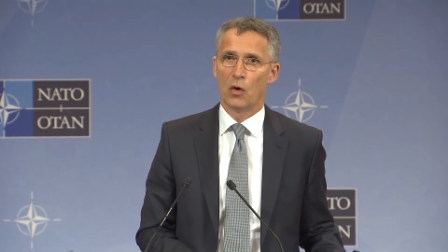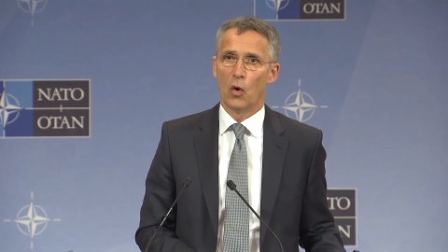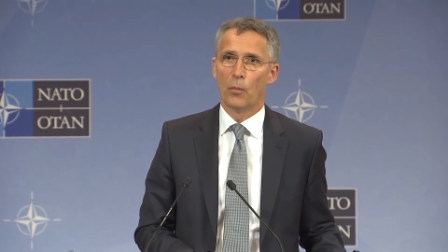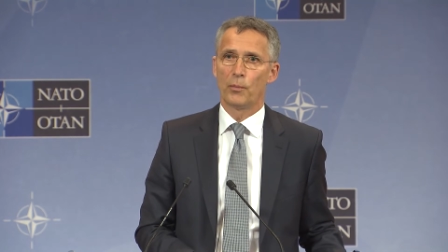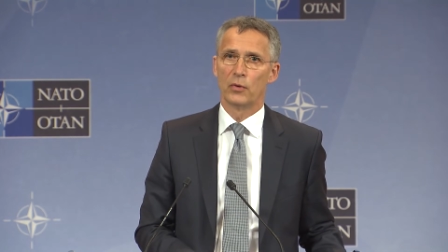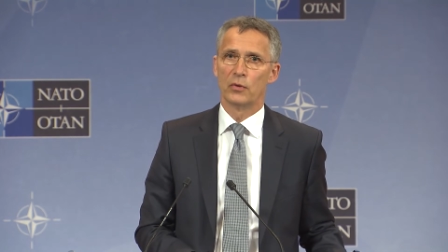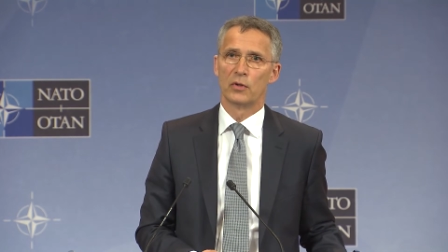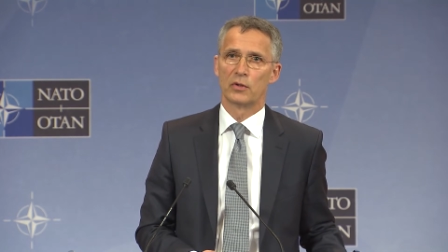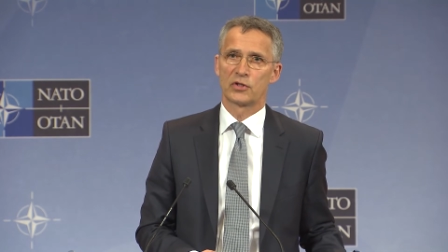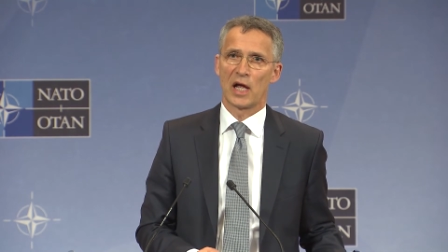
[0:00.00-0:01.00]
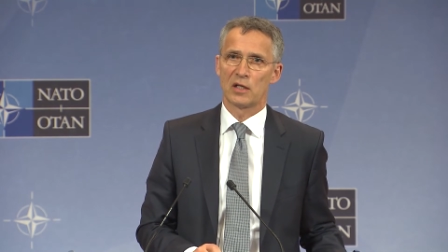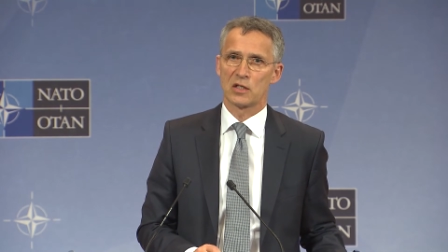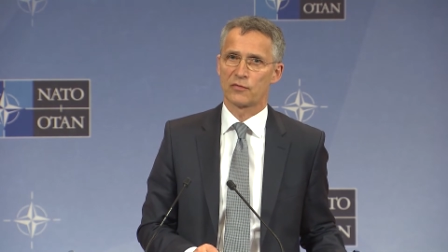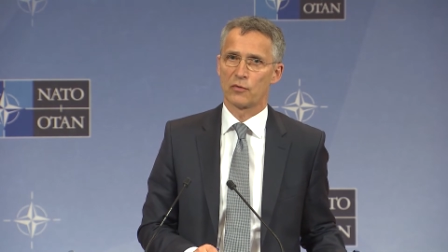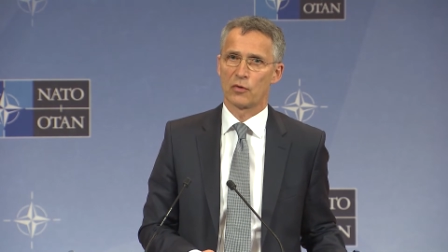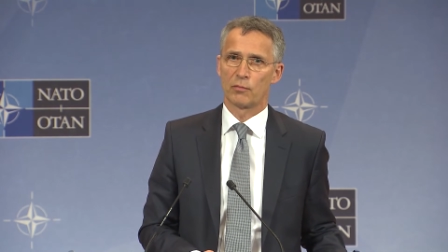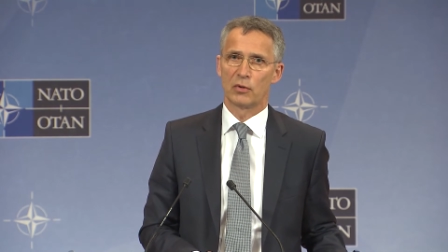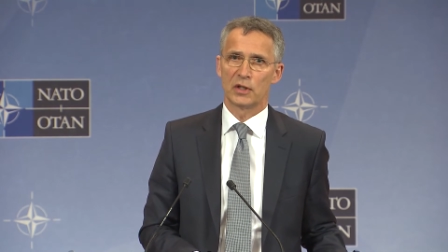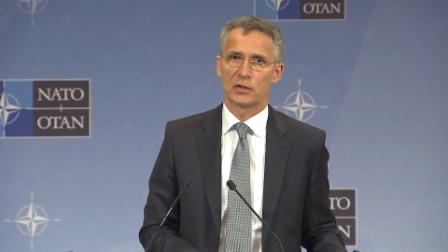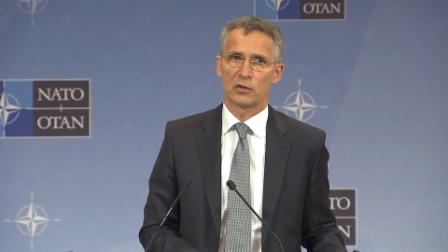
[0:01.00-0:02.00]
open channels for
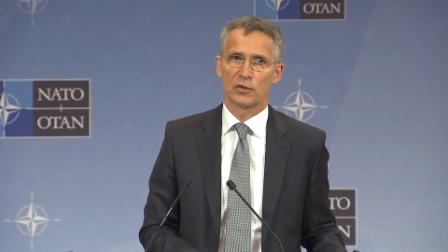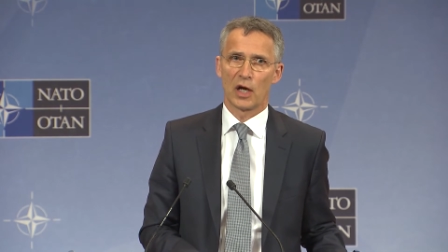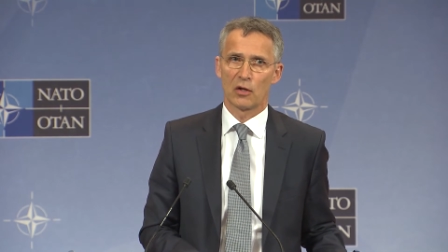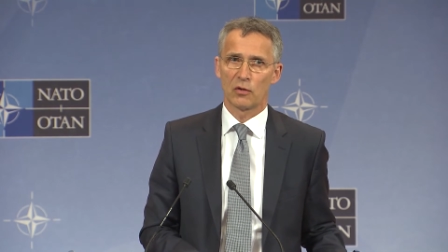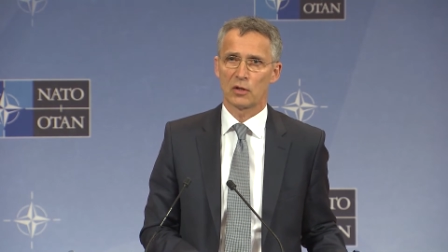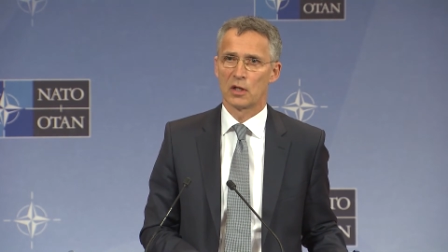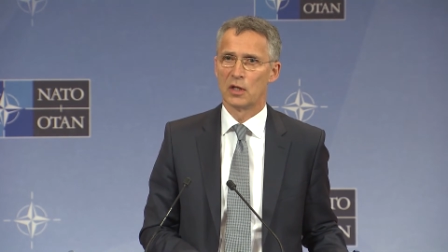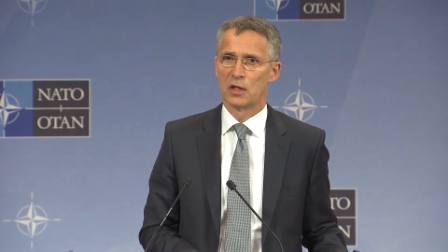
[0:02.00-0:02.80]
political dialogue,